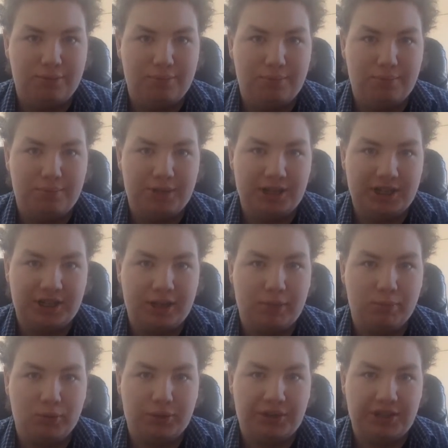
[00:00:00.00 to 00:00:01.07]
Meaning I'm
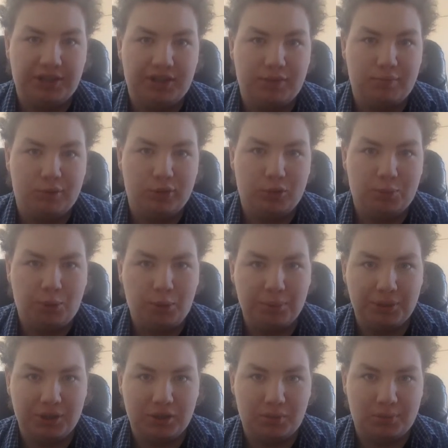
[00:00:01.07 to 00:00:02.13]
looking at the most
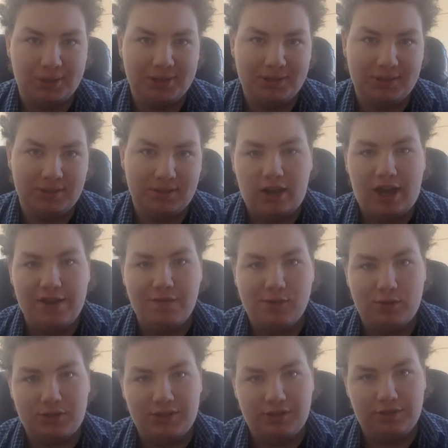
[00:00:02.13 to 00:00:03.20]
popular ones. I've
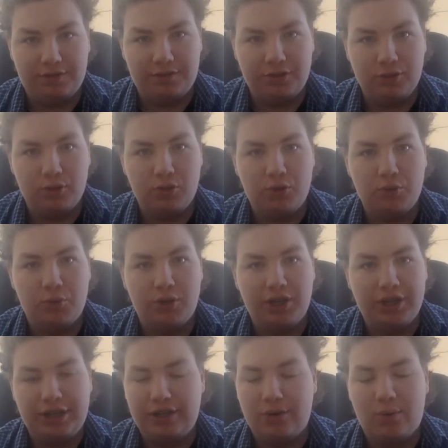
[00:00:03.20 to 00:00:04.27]
looked at a few,
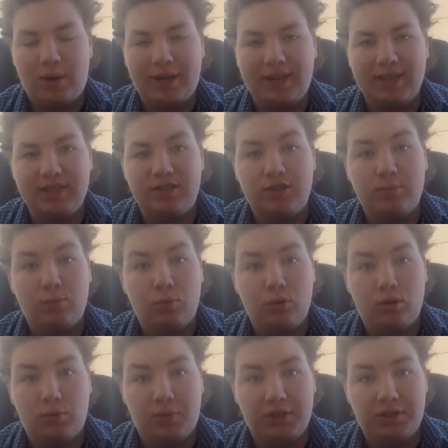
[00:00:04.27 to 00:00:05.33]

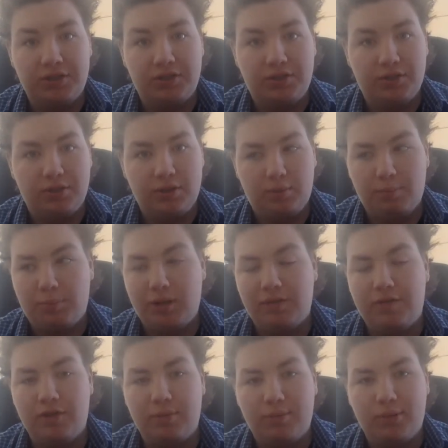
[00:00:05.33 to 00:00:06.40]
smaller ones. But
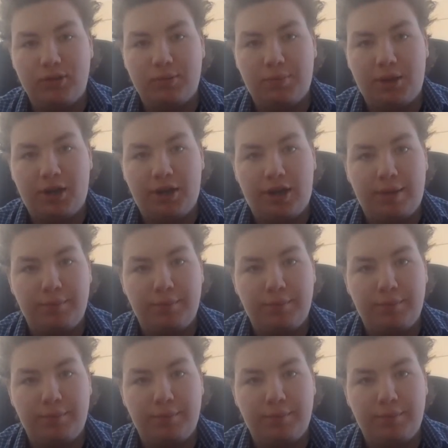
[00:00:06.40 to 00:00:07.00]
for the most part, I'm